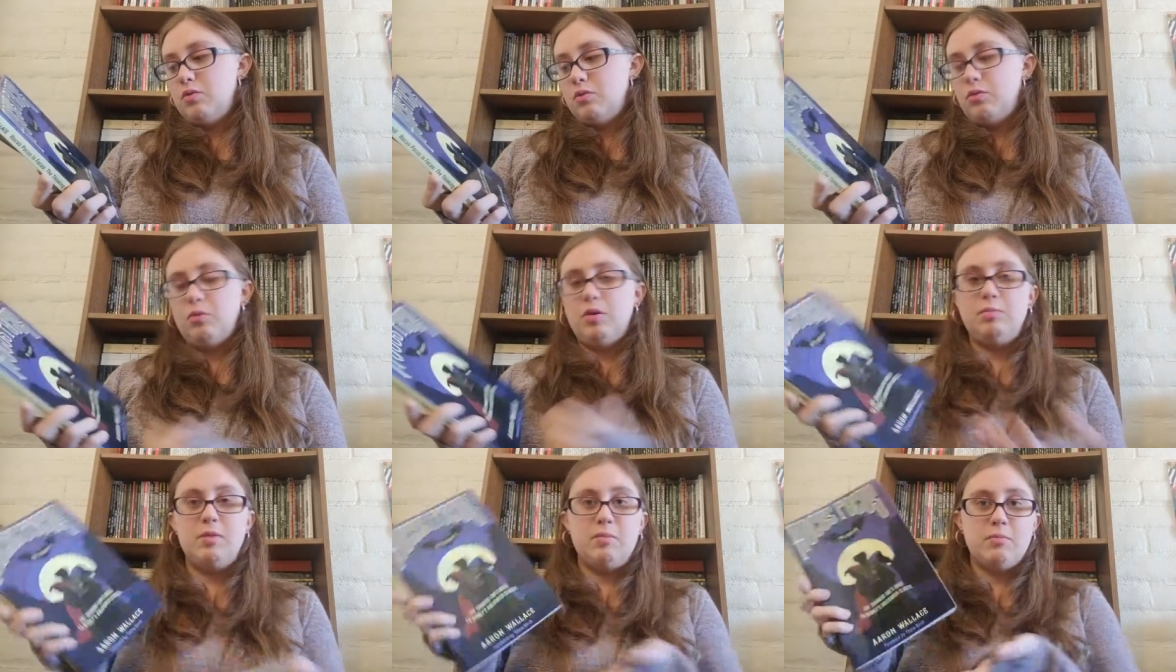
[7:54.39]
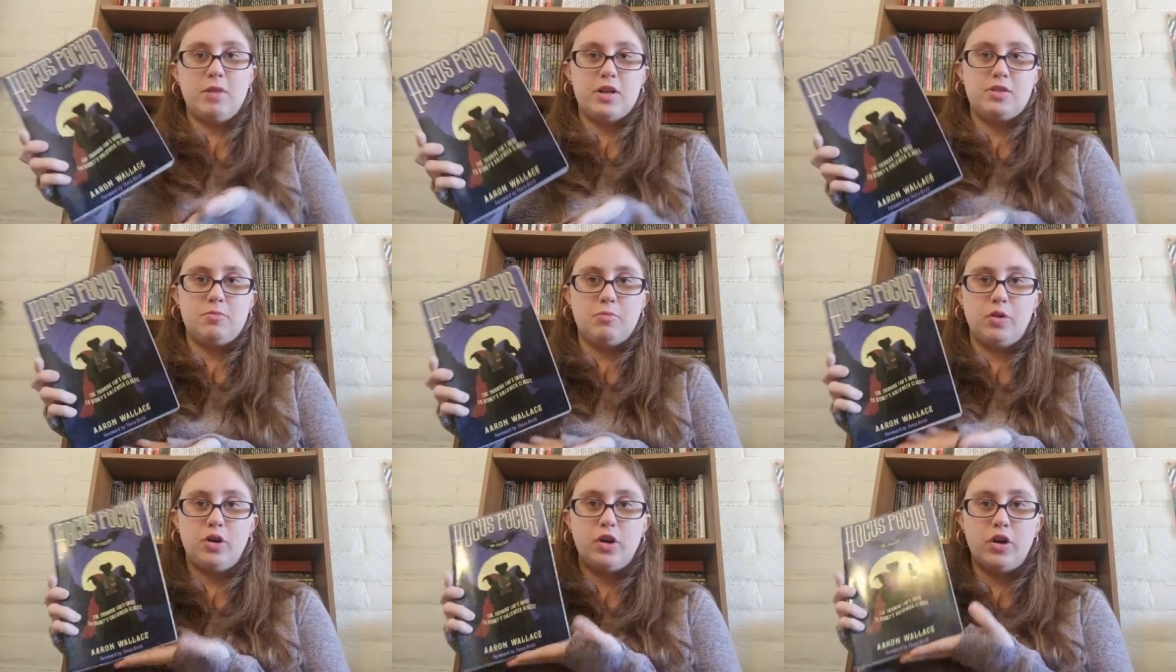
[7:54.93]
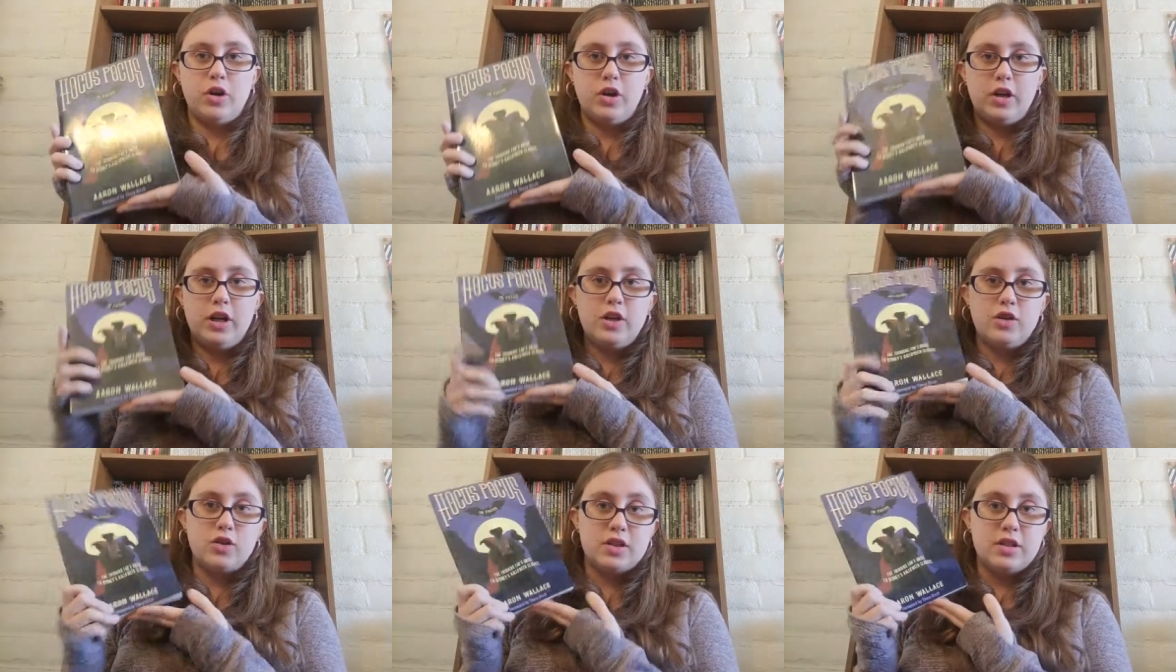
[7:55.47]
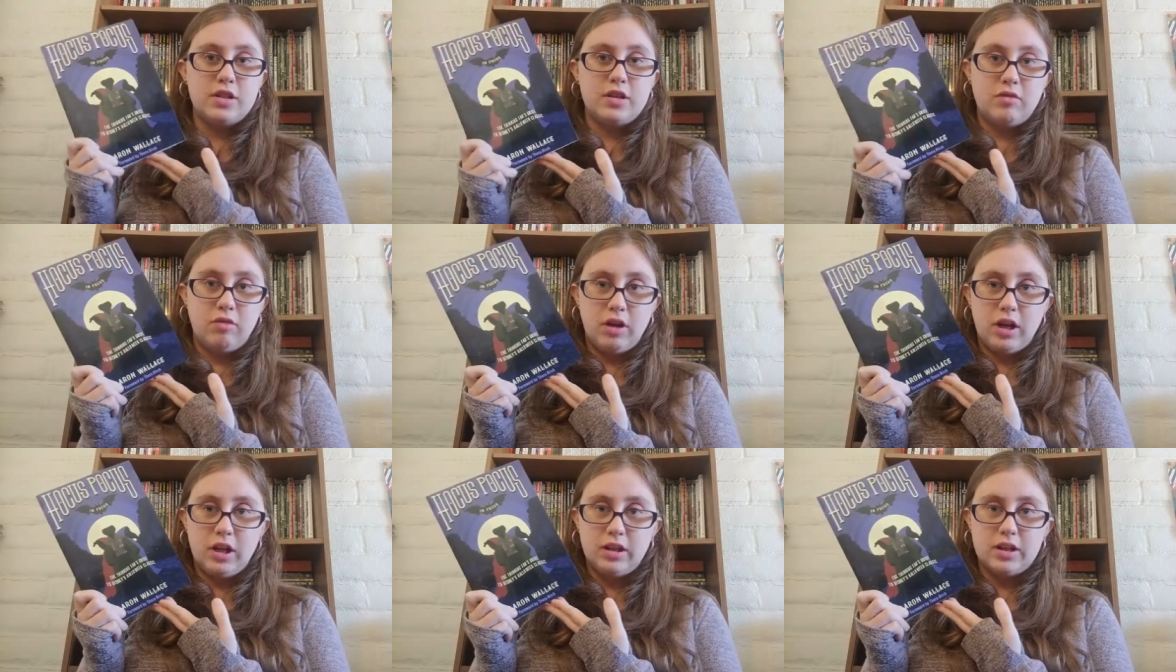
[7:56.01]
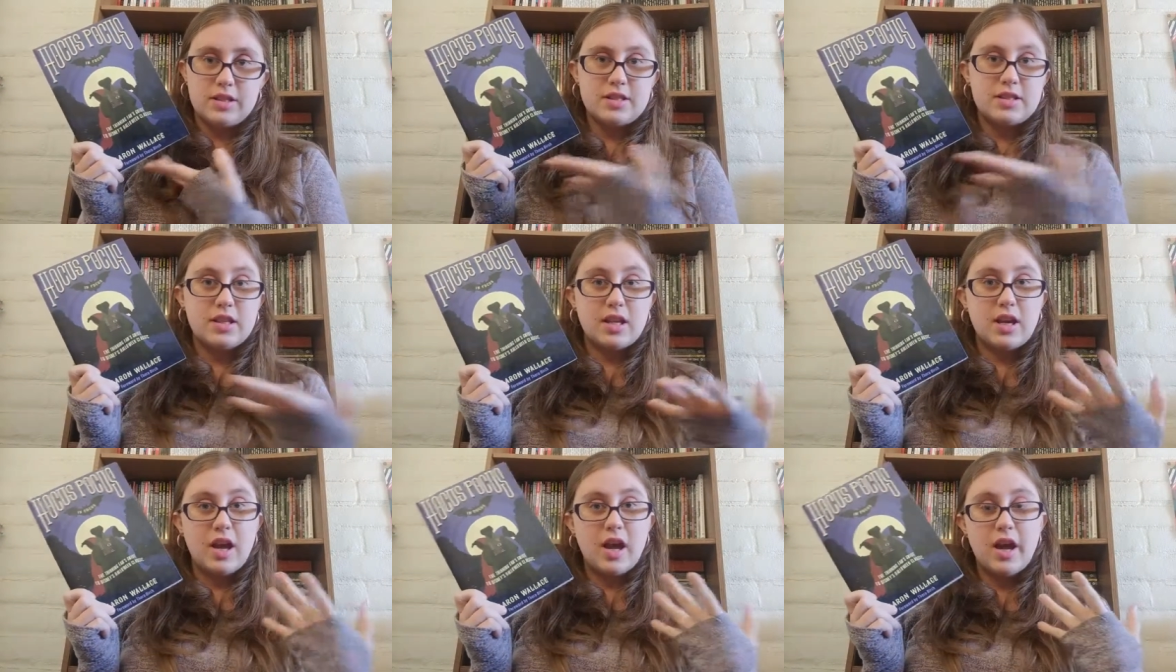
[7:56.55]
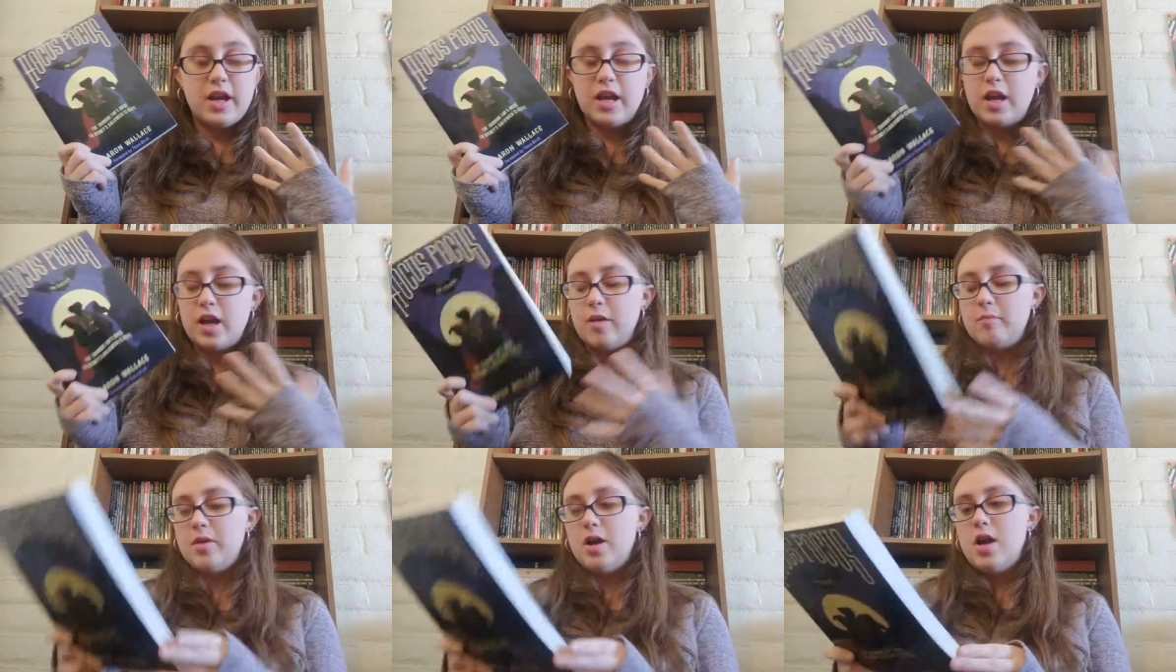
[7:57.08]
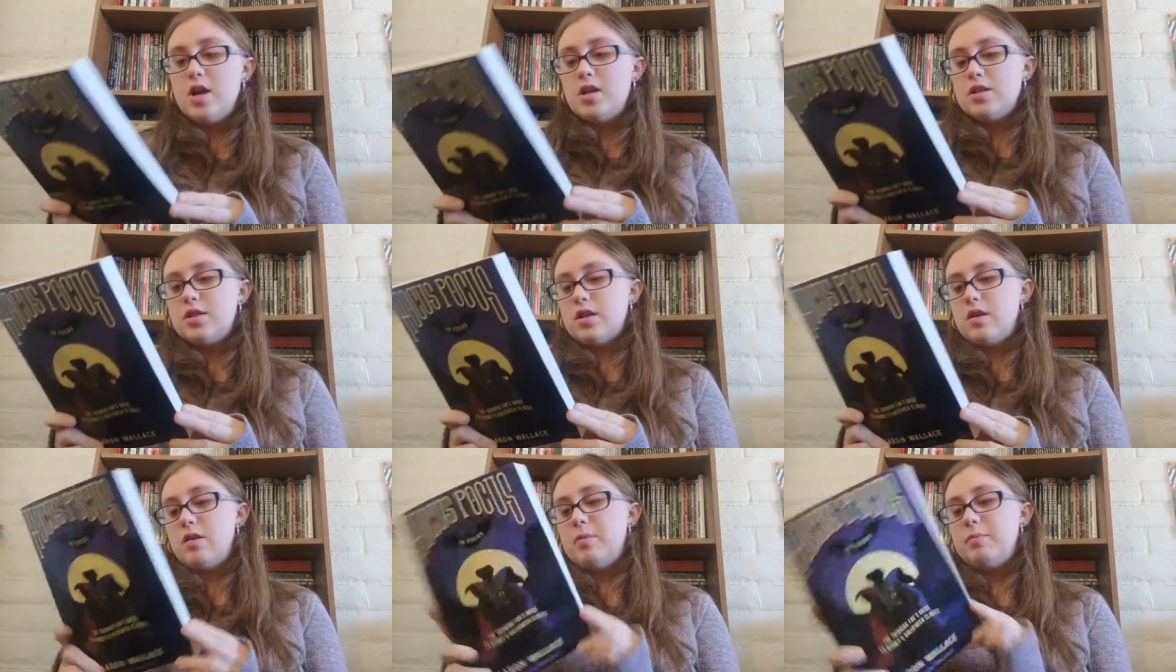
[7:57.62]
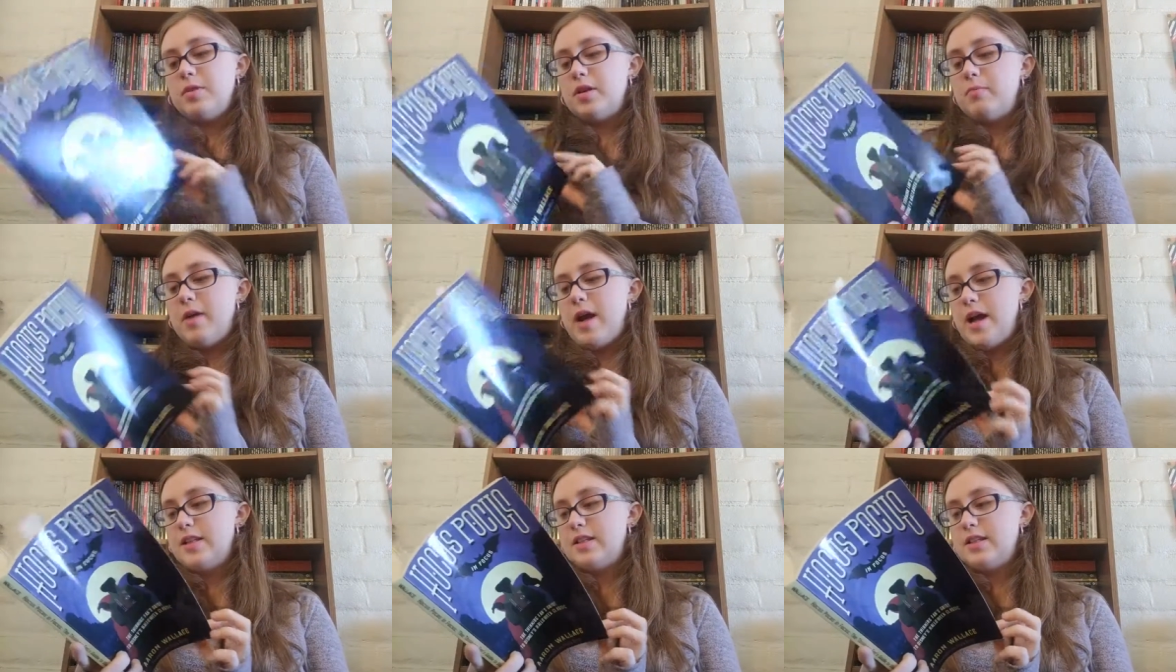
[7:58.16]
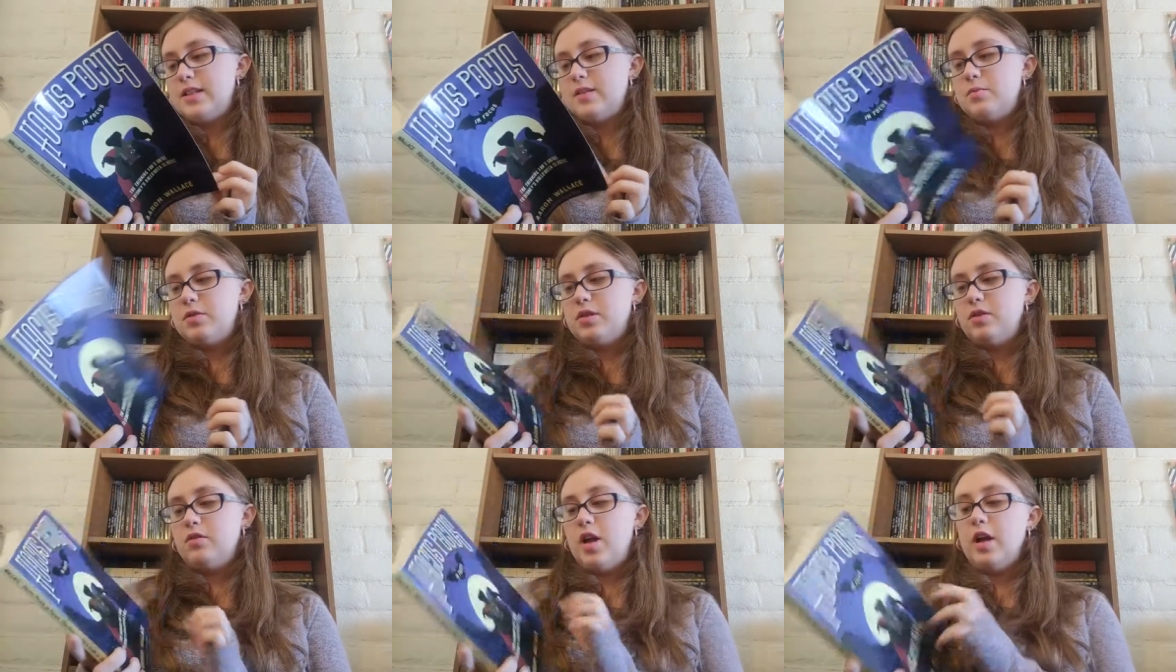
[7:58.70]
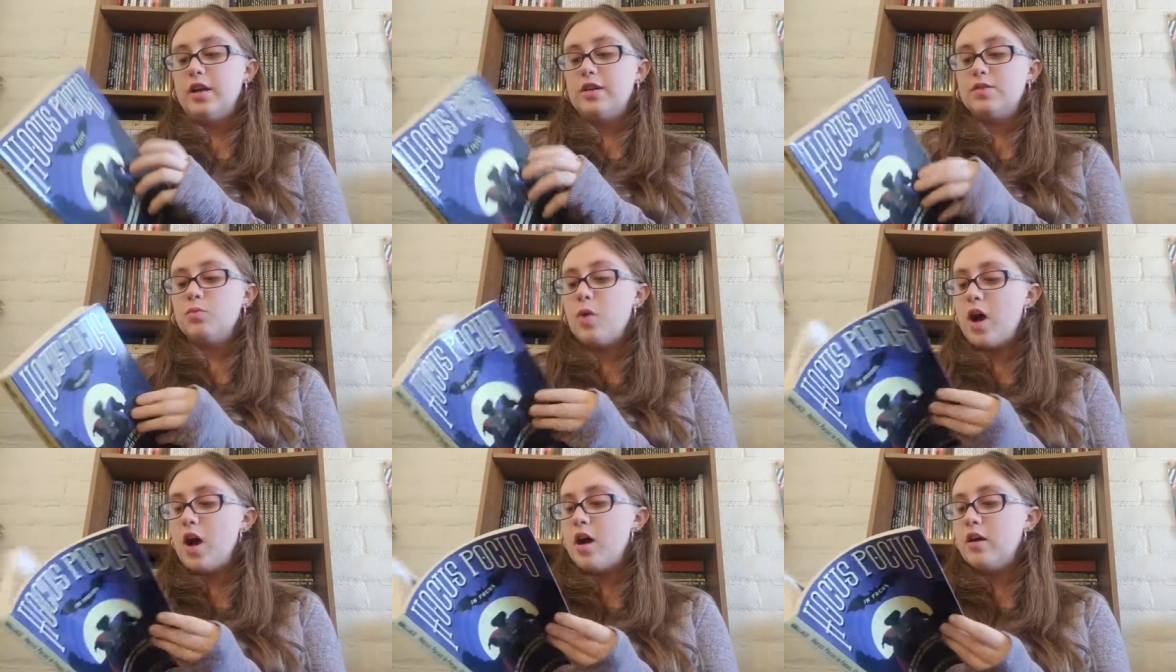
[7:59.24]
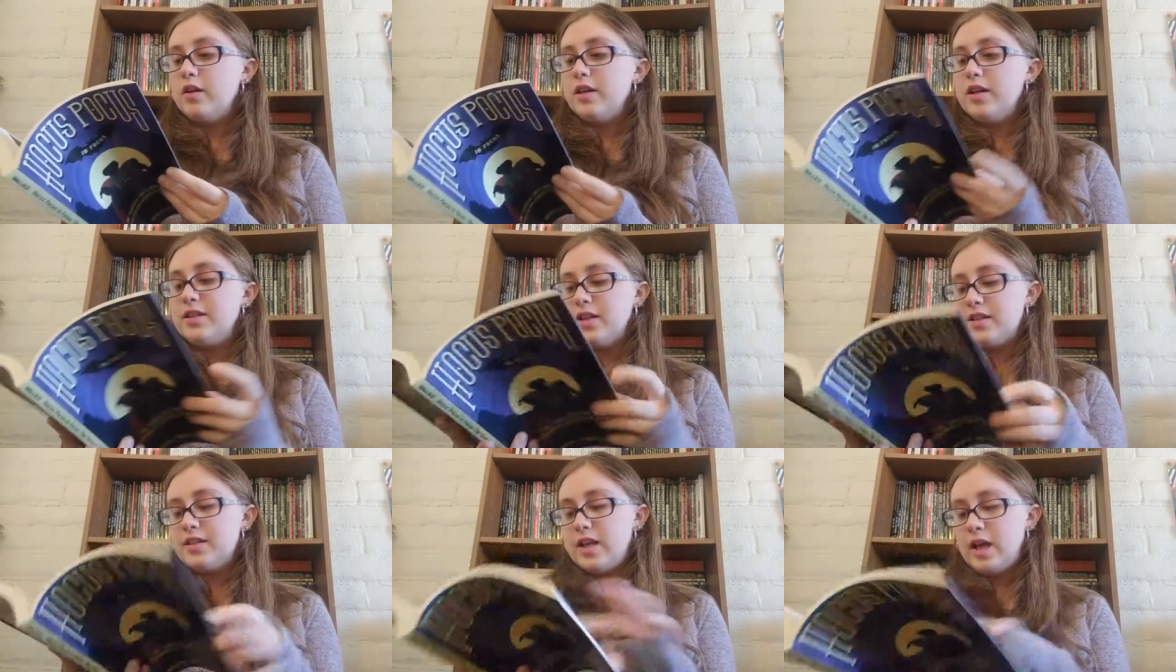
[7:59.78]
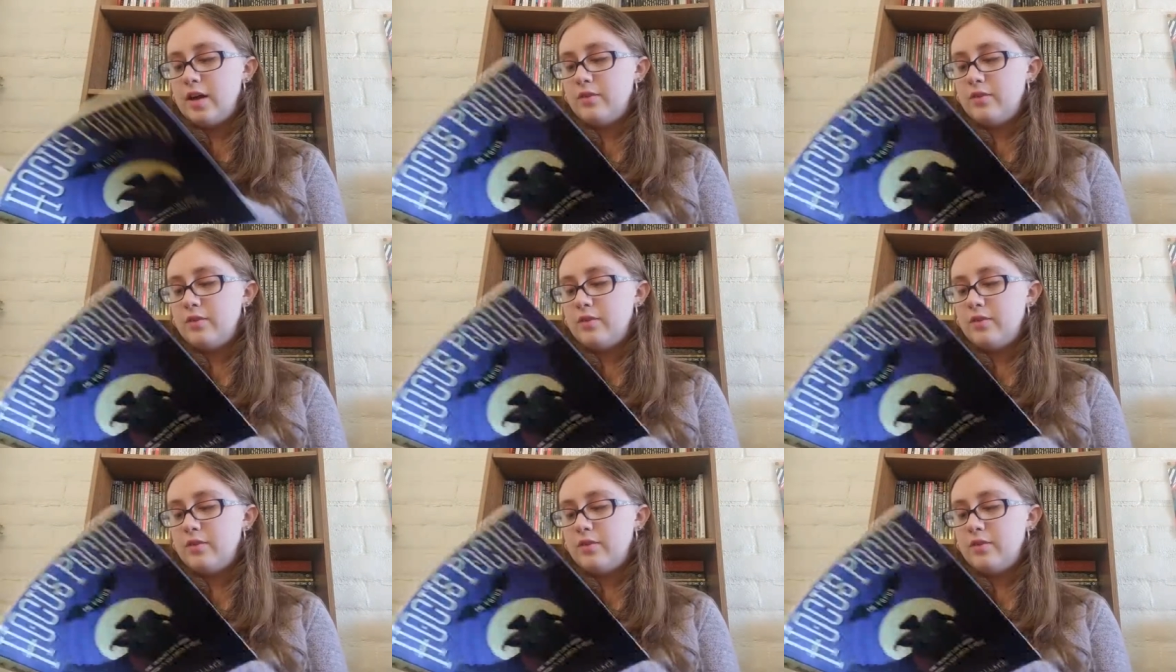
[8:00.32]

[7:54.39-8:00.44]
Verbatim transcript: would be much more interested in reading this than I am, so I'm going to pass this one along as well. It does